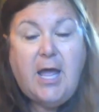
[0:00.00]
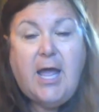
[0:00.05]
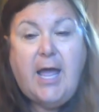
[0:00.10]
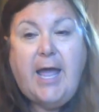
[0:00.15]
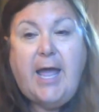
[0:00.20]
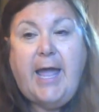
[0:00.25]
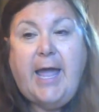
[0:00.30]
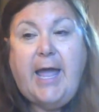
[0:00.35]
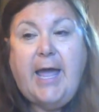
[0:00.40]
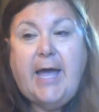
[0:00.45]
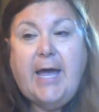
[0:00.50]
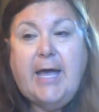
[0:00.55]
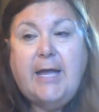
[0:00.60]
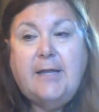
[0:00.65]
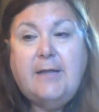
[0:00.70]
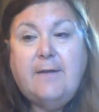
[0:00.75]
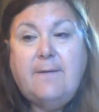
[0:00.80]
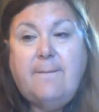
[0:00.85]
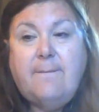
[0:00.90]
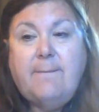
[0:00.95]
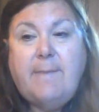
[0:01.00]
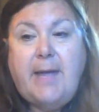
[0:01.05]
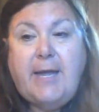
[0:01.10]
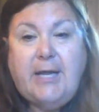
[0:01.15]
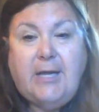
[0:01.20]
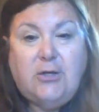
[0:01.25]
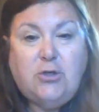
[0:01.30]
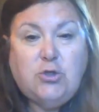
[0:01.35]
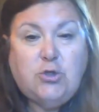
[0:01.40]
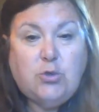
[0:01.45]
and
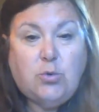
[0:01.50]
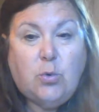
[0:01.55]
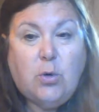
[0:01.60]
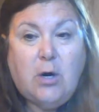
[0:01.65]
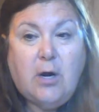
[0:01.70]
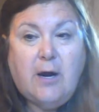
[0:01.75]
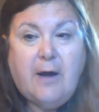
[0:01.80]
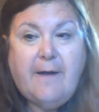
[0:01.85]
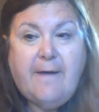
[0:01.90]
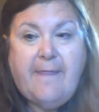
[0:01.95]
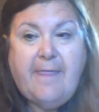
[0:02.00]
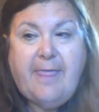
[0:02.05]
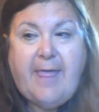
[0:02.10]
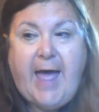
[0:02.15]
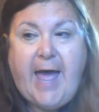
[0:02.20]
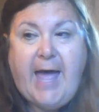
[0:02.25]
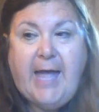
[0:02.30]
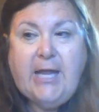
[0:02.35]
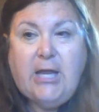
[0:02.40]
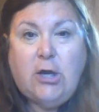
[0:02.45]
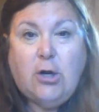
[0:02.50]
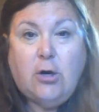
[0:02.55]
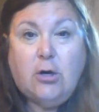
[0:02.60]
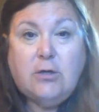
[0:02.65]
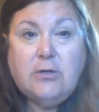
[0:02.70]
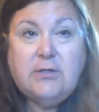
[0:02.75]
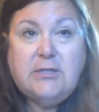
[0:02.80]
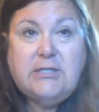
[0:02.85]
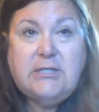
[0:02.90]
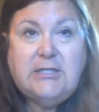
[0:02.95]
making sure that
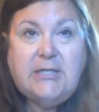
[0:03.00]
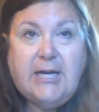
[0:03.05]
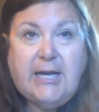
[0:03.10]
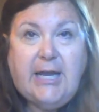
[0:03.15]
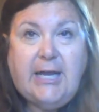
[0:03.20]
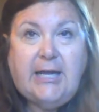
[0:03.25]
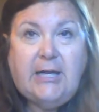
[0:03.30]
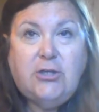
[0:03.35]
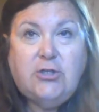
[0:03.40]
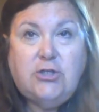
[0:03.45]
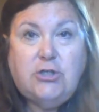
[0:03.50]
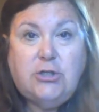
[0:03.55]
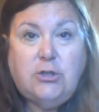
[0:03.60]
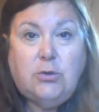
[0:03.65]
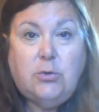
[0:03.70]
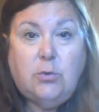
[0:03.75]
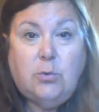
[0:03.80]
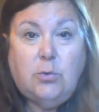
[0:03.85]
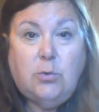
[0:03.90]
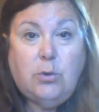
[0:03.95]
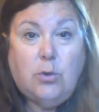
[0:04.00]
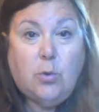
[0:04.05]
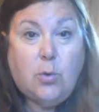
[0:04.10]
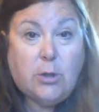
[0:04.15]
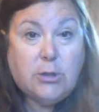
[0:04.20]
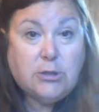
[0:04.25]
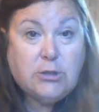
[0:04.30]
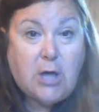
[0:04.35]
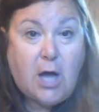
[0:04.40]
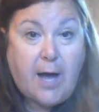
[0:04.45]
you're sticking to
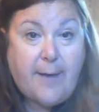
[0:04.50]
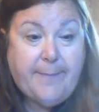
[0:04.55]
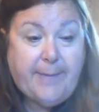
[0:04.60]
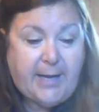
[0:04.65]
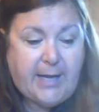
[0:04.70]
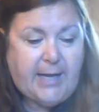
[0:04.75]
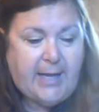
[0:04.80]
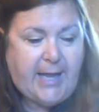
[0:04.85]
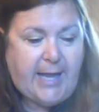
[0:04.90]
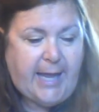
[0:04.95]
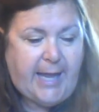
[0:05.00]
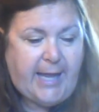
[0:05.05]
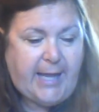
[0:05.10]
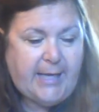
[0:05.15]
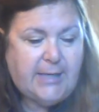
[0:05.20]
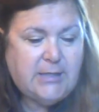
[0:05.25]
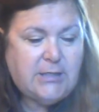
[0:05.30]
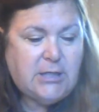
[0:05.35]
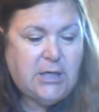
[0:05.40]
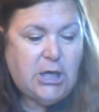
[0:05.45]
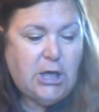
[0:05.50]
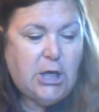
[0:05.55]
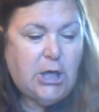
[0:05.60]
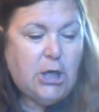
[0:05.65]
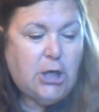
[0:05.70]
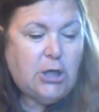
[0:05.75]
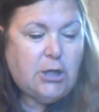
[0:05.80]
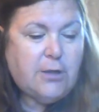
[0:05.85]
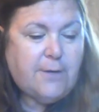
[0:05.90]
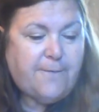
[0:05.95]
your topic at hand.
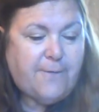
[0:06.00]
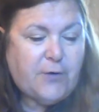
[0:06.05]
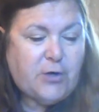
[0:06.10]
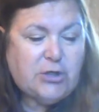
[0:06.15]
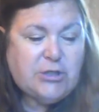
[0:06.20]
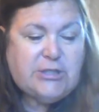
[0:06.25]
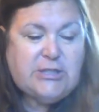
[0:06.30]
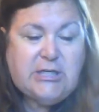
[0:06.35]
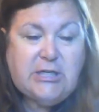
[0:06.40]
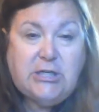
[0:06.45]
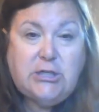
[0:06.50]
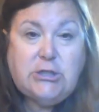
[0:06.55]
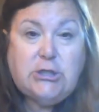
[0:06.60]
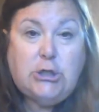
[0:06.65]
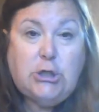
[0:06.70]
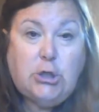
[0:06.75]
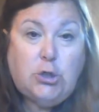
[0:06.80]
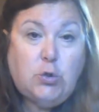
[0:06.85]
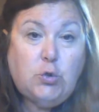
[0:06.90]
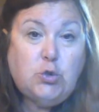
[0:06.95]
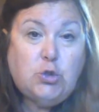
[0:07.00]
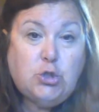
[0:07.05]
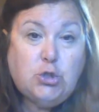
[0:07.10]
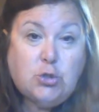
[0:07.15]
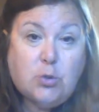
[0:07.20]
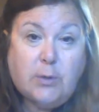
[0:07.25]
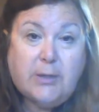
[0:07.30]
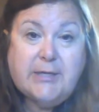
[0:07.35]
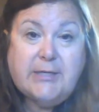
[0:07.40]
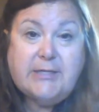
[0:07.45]
The first is use
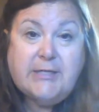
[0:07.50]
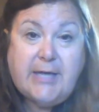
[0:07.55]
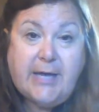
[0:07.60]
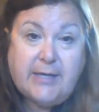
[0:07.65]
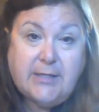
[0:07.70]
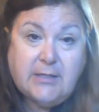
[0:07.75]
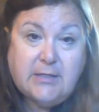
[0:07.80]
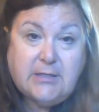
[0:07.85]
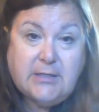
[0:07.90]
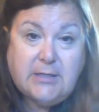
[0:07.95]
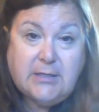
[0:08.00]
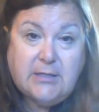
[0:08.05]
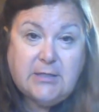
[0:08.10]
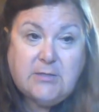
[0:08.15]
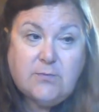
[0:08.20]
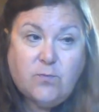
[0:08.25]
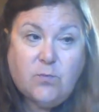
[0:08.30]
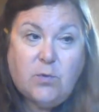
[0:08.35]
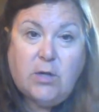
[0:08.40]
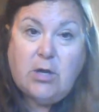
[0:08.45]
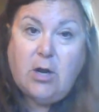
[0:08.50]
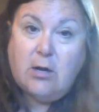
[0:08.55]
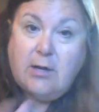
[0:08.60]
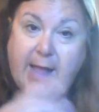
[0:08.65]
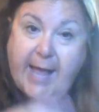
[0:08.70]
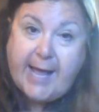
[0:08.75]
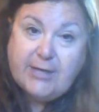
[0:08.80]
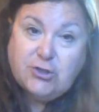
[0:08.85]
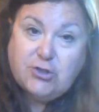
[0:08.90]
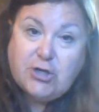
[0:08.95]
short sentences. In our
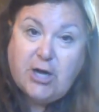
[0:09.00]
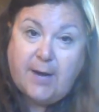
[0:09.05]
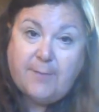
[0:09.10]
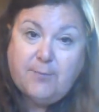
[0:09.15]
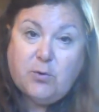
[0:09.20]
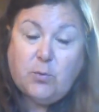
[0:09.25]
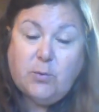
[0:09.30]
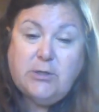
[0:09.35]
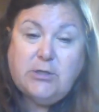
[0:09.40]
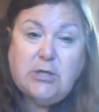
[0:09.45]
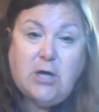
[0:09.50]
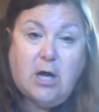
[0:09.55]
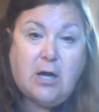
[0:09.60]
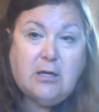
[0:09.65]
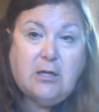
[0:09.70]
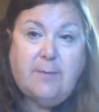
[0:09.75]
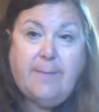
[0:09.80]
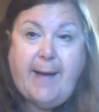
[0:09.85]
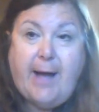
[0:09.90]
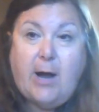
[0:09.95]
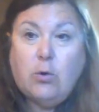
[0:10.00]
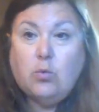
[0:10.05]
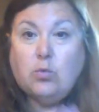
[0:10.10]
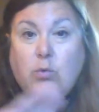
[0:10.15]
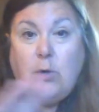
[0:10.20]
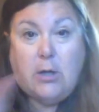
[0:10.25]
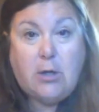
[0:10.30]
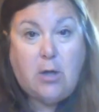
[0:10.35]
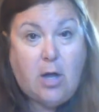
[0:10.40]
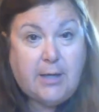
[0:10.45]
last chapter we talked about
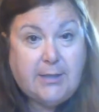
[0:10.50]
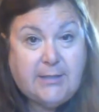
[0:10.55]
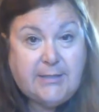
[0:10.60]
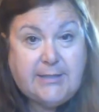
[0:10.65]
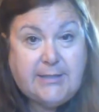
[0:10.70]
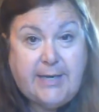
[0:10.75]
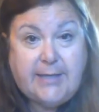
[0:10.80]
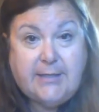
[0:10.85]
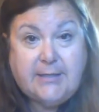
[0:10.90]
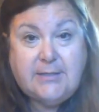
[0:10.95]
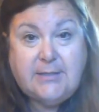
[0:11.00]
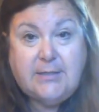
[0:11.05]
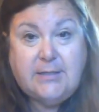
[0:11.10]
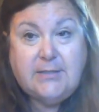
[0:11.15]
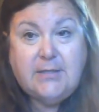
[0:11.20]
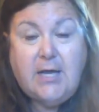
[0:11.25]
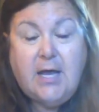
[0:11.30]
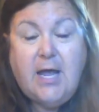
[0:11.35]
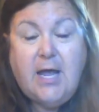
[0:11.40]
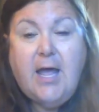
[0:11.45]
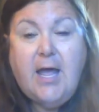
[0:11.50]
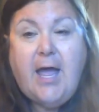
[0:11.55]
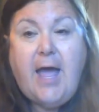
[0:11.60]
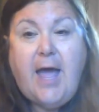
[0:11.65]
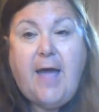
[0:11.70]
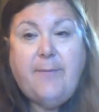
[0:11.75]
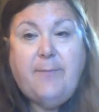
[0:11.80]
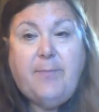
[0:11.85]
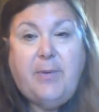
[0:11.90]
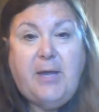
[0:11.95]
run-on sentences,
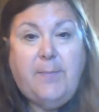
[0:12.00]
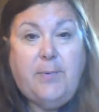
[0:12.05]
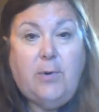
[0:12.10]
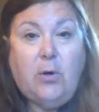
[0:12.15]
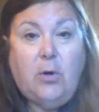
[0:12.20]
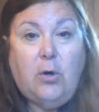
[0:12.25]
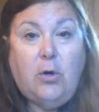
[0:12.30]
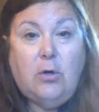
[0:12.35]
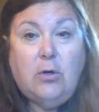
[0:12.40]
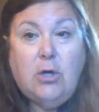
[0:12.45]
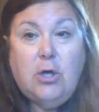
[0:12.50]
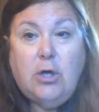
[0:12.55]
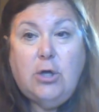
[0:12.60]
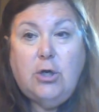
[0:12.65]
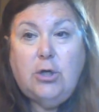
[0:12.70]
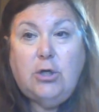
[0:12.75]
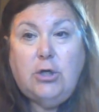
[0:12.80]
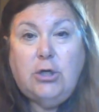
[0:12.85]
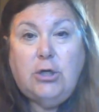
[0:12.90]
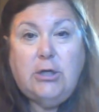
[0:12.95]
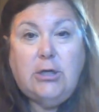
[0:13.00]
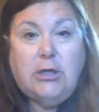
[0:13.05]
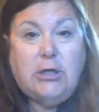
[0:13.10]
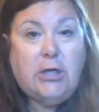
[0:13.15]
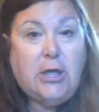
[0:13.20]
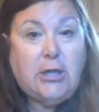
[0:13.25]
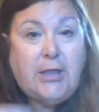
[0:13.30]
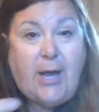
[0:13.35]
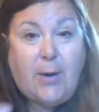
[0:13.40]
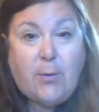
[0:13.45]
and people,
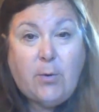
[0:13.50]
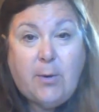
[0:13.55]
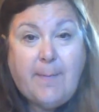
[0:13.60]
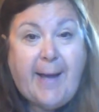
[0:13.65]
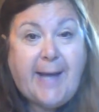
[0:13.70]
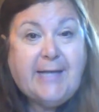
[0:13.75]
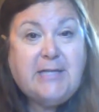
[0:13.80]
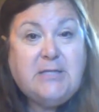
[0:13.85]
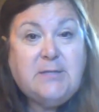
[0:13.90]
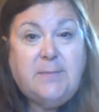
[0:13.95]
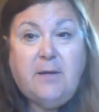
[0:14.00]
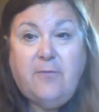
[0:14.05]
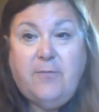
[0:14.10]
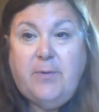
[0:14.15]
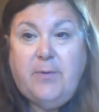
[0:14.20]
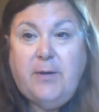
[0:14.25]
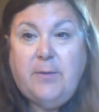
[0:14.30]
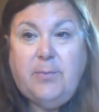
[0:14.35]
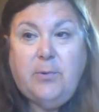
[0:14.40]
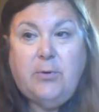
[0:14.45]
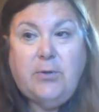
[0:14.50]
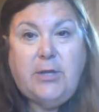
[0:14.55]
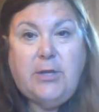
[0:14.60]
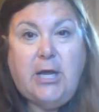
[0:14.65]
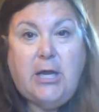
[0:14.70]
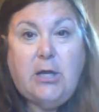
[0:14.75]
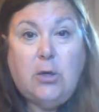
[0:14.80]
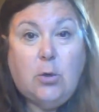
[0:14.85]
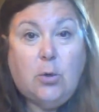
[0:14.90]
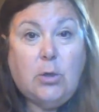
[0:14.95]
that reminds me of people
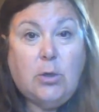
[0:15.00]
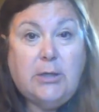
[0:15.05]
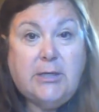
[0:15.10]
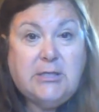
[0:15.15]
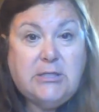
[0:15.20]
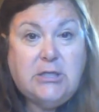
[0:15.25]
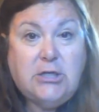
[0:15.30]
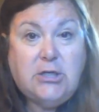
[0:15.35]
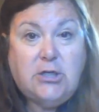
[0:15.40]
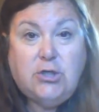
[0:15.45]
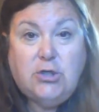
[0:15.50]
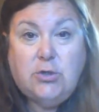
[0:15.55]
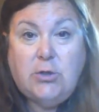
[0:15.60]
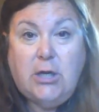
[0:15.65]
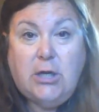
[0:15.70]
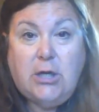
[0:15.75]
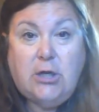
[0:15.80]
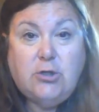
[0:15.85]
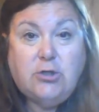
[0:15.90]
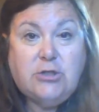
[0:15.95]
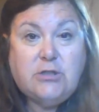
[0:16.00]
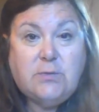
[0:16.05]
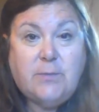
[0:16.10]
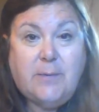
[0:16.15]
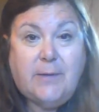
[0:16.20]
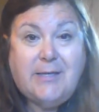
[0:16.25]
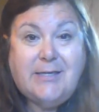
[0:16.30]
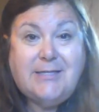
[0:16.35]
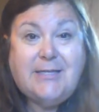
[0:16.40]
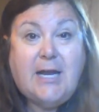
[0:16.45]
that you're listening to that you just
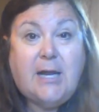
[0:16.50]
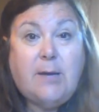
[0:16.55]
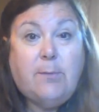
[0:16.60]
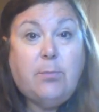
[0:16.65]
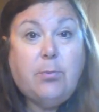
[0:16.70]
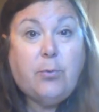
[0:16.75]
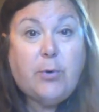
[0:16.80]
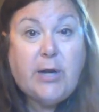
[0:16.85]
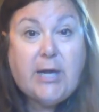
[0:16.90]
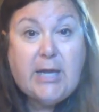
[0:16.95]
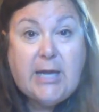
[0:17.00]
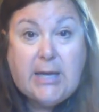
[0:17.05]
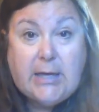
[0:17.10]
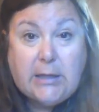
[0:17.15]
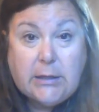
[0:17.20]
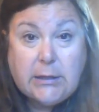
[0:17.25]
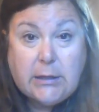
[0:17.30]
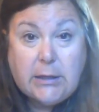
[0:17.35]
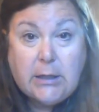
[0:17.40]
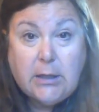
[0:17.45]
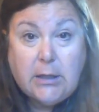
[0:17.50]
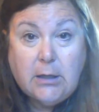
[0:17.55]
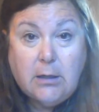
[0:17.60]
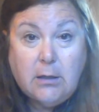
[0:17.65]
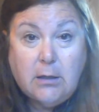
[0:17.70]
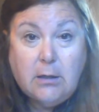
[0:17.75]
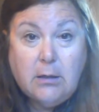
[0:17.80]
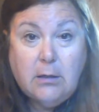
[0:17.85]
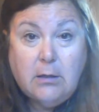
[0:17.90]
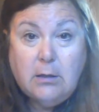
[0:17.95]
want to say breathe.
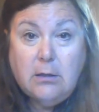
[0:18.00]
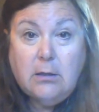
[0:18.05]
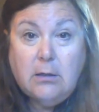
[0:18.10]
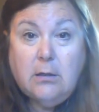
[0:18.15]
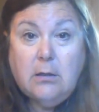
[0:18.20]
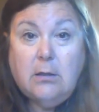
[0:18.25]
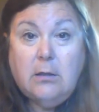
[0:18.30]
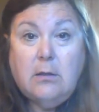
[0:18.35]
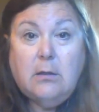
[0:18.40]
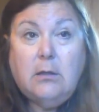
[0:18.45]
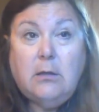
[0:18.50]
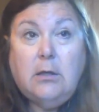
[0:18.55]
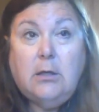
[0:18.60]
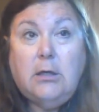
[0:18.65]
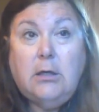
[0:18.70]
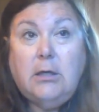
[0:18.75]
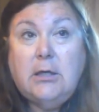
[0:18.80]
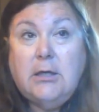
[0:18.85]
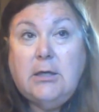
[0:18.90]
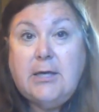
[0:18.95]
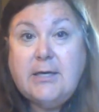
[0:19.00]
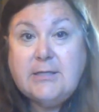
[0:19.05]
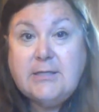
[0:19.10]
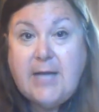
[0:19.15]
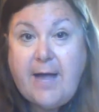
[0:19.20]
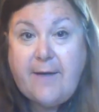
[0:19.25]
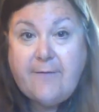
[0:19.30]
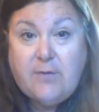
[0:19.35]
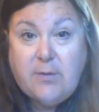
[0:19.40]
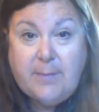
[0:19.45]
It doesn't
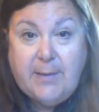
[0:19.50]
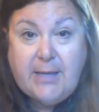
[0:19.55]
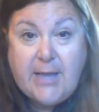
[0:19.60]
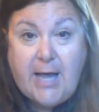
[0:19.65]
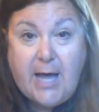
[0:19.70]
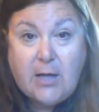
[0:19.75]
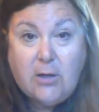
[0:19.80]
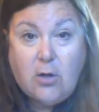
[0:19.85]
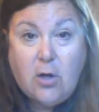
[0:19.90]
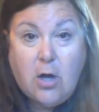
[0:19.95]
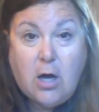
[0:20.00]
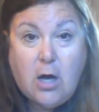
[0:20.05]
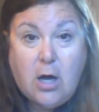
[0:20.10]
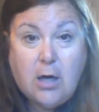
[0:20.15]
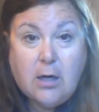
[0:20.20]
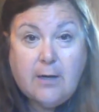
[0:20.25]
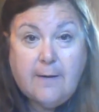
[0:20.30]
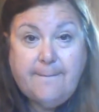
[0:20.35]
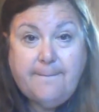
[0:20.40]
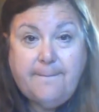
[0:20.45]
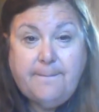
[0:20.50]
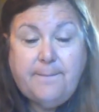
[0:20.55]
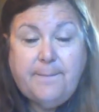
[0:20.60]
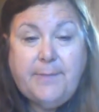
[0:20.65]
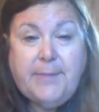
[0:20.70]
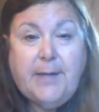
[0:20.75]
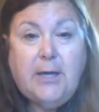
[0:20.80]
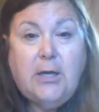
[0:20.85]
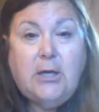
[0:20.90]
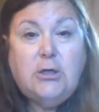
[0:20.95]
have to be that long.
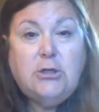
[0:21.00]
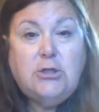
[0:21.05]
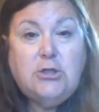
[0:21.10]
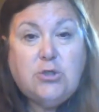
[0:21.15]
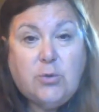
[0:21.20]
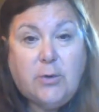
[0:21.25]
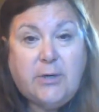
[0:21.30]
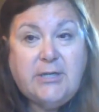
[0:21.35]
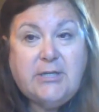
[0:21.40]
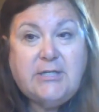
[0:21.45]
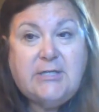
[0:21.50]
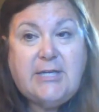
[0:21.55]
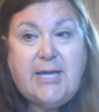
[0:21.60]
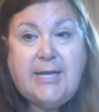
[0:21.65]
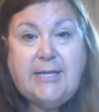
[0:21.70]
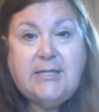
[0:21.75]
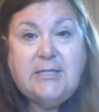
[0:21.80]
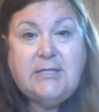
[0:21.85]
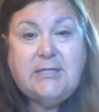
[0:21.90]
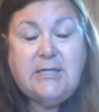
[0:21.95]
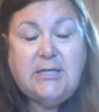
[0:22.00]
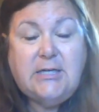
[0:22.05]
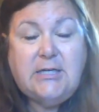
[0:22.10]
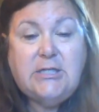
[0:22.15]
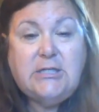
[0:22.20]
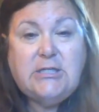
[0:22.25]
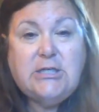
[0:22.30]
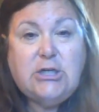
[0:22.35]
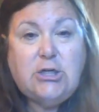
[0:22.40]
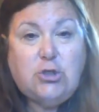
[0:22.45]
Short
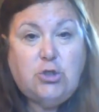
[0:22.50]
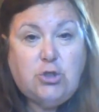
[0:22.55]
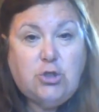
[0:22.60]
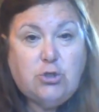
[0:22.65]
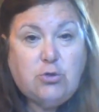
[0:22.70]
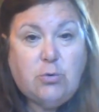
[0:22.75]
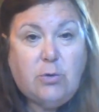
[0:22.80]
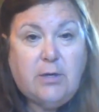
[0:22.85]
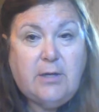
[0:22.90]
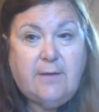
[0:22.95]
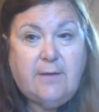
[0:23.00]
sentences ensure